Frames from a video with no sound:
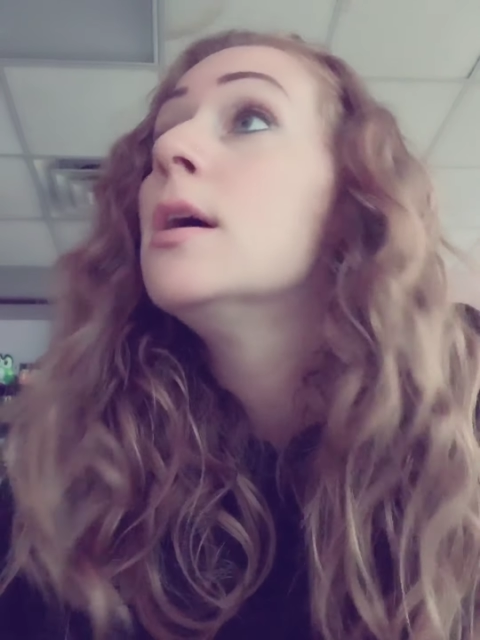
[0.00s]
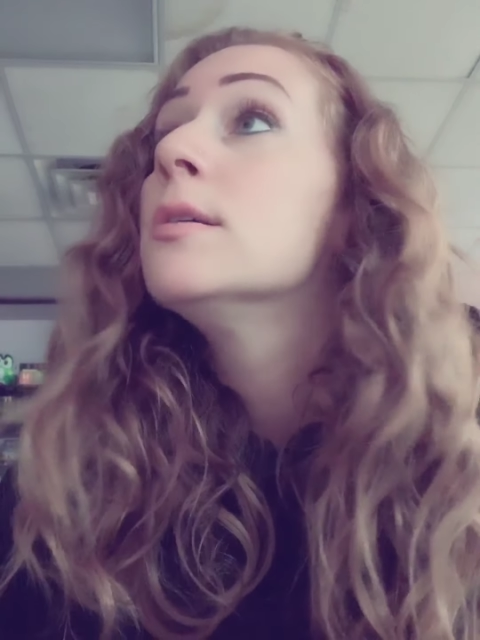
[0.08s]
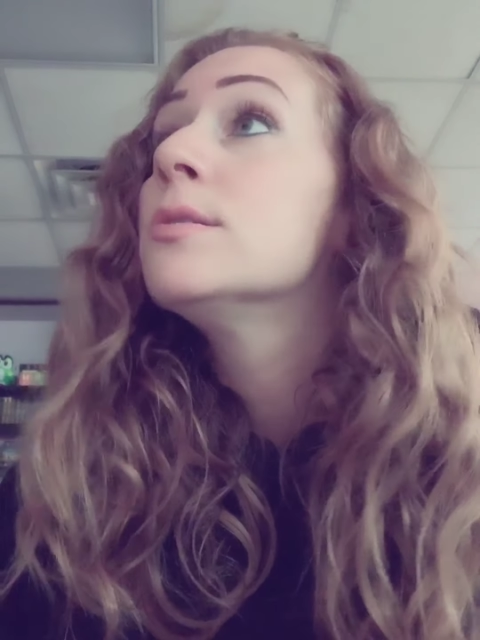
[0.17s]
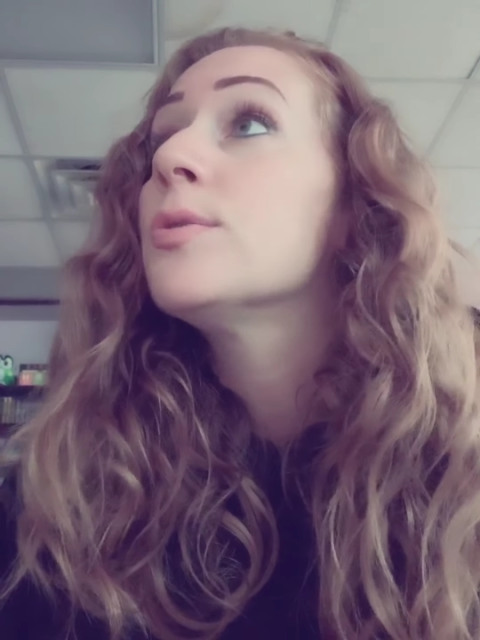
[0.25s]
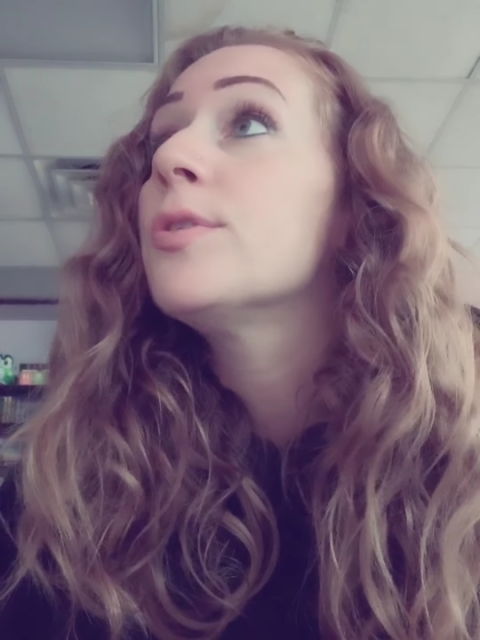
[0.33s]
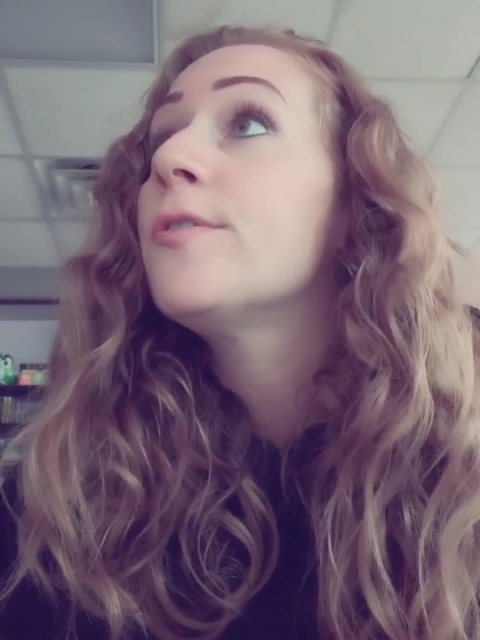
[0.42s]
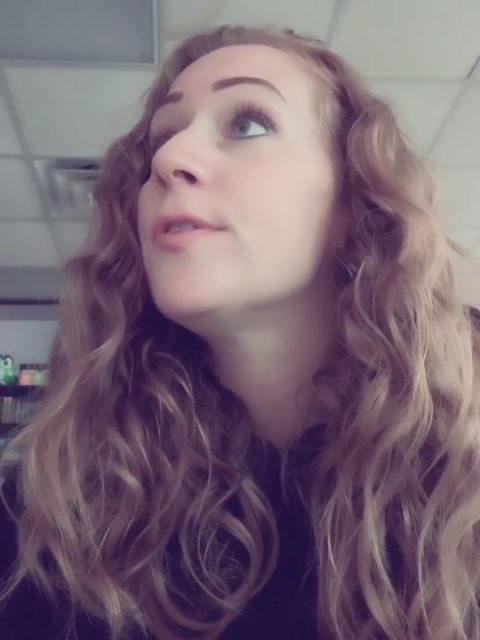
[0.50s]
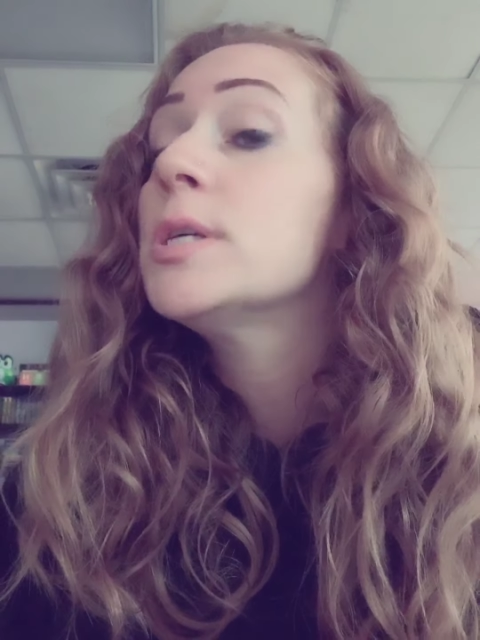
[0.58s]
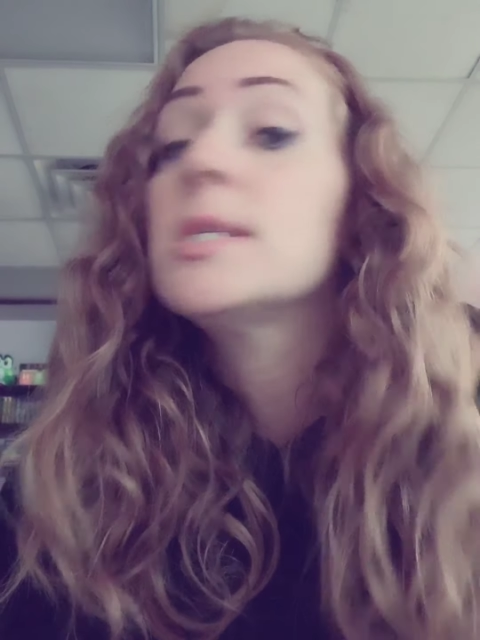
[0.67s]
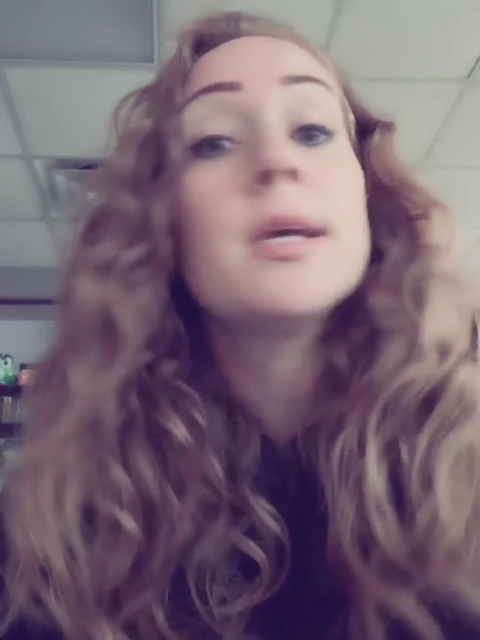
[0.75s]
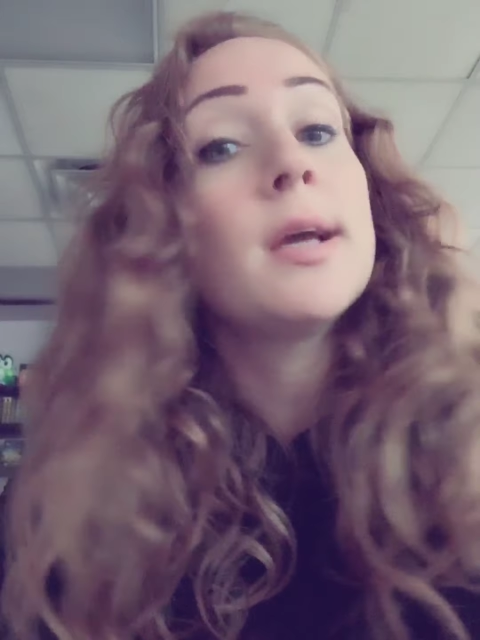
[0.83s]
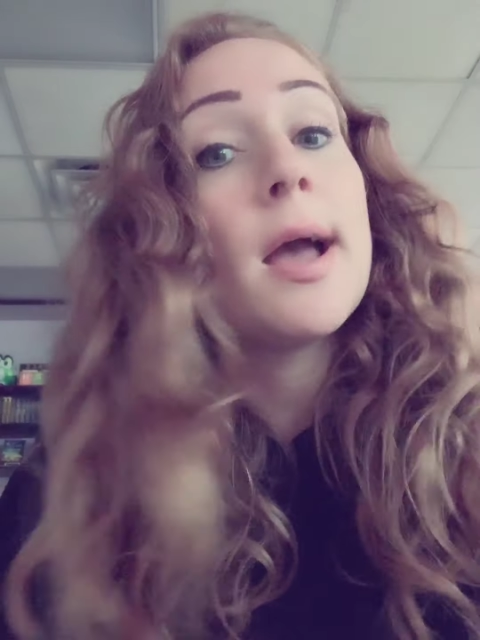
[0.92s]
So the
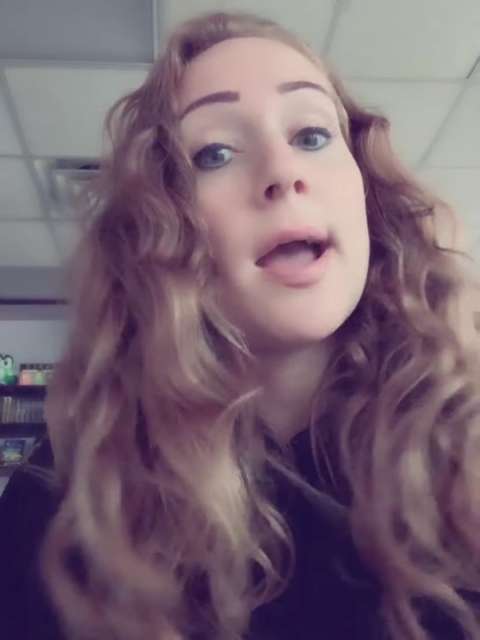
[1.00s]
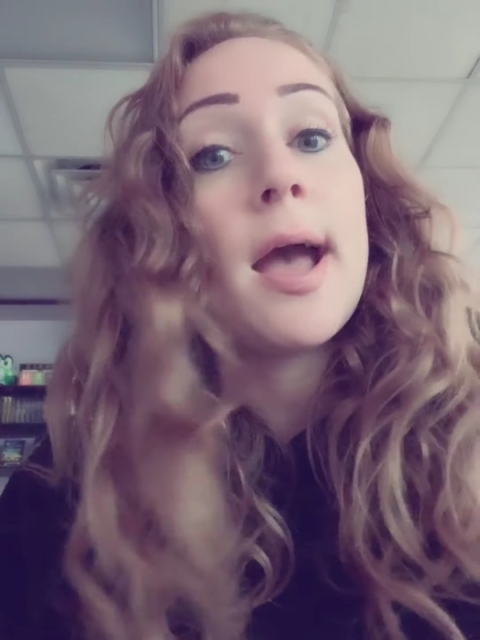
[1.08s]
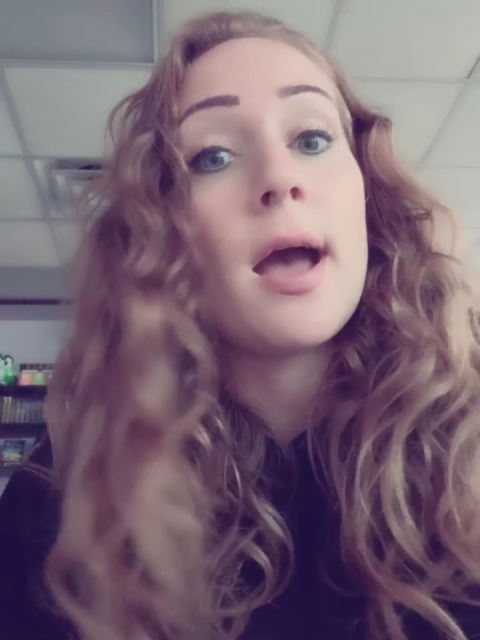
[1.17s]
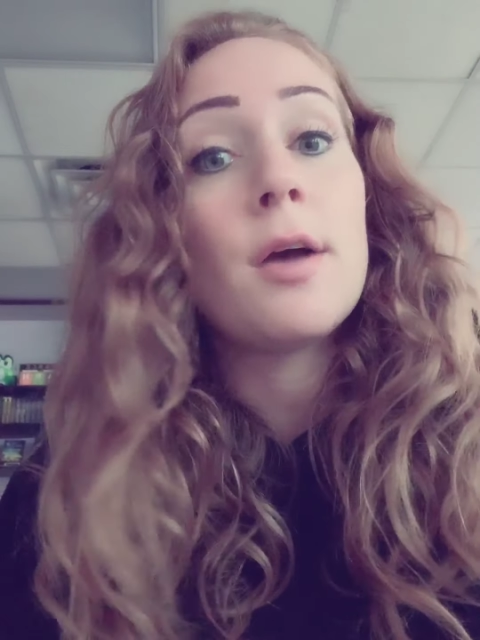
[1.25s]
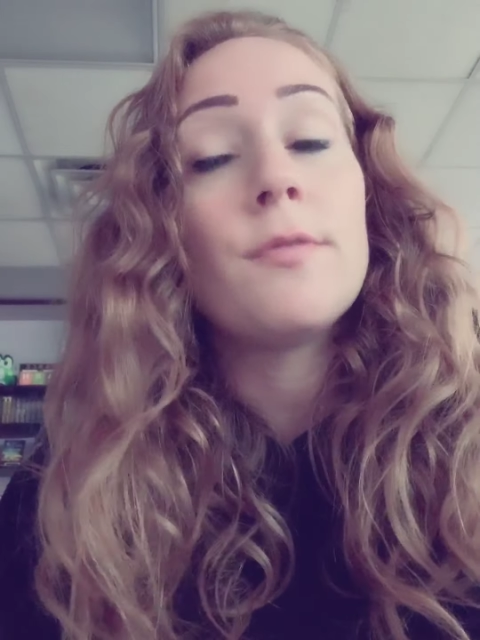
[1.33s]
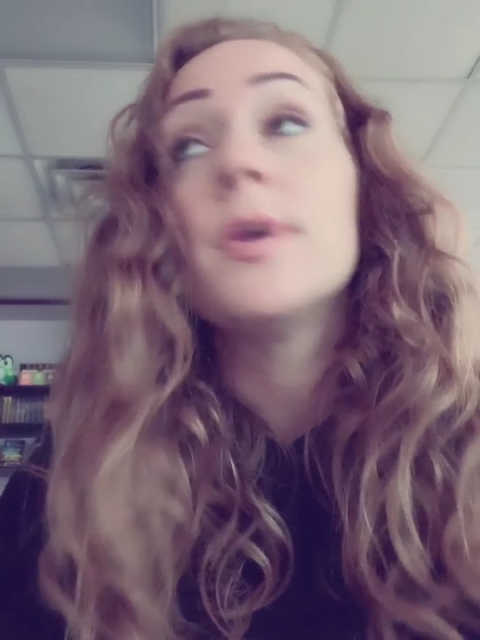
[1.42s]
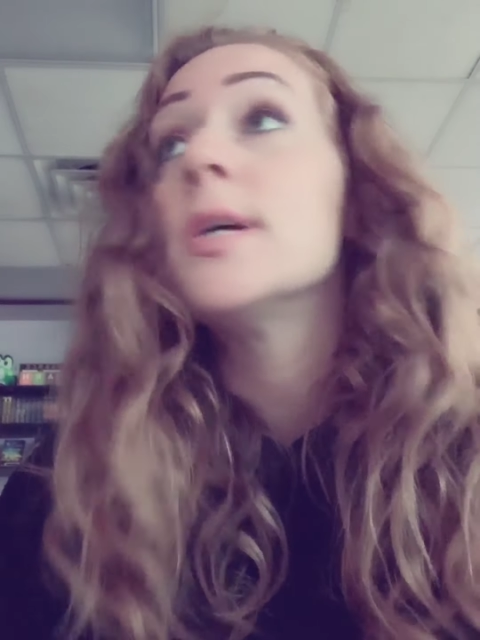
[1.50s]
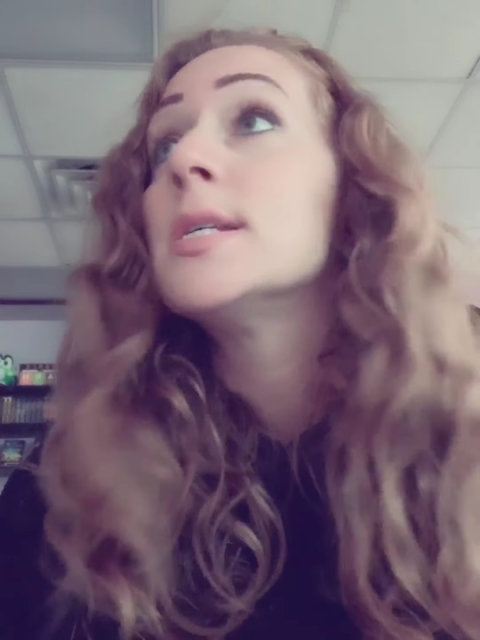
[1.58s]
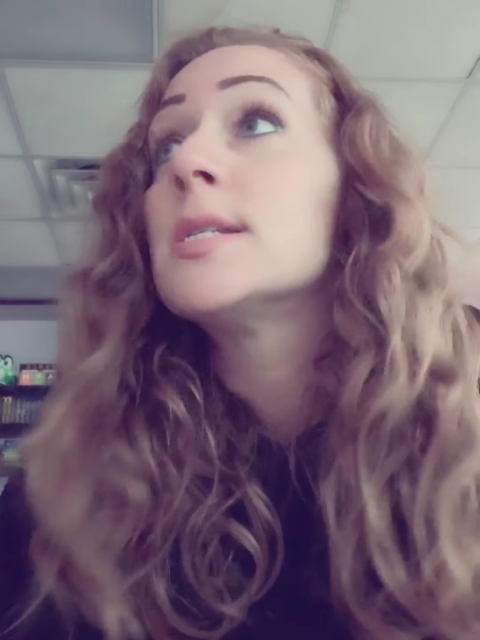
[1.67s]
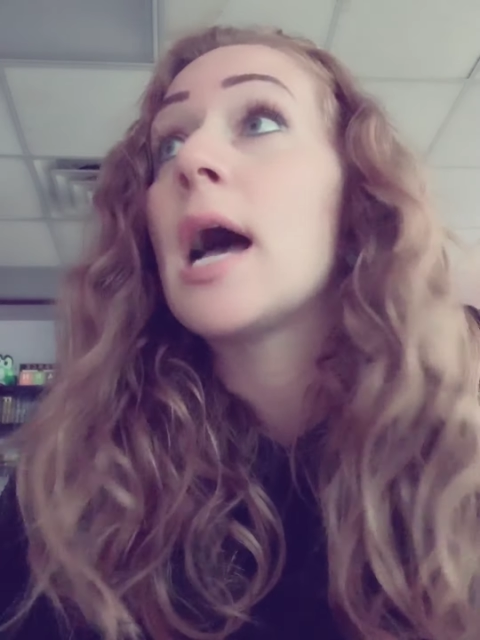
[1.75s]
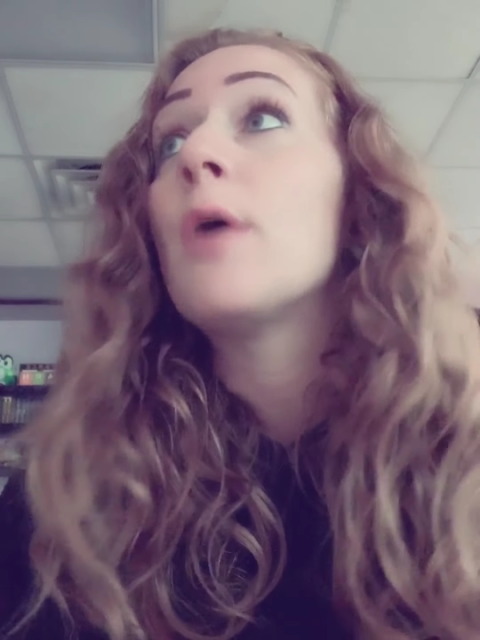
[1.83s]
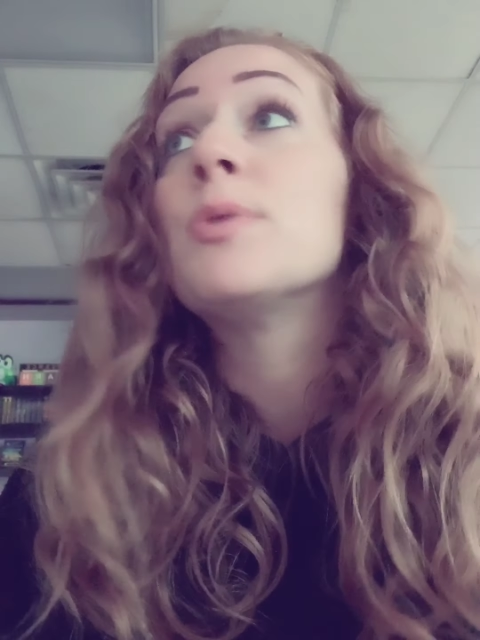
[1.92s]
first thing I have is I